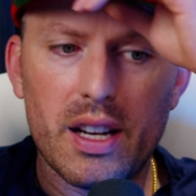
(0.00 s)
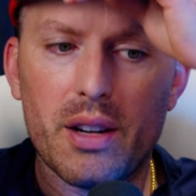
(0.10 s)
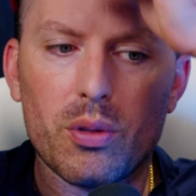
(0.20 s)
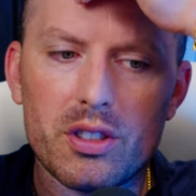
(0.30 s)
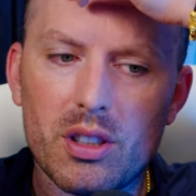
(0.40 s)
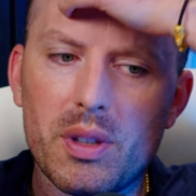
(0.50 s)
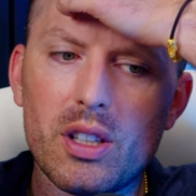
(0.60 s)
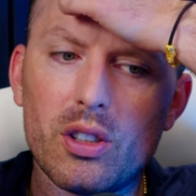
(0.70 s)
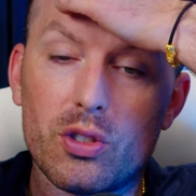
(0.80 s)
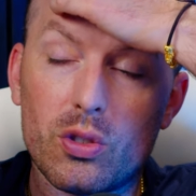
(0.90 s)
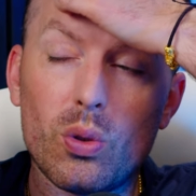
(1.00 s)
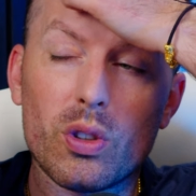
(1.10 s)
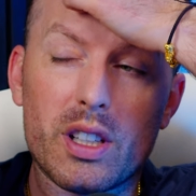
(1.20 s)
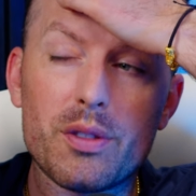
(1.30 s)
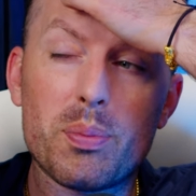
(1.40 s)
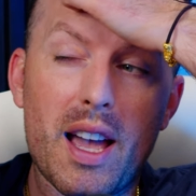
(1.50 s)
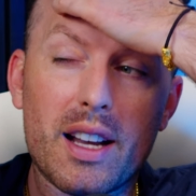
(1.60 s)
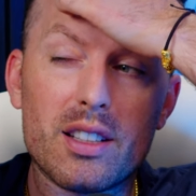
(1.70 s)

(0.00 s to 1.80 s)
I run something called Solar Gives Back.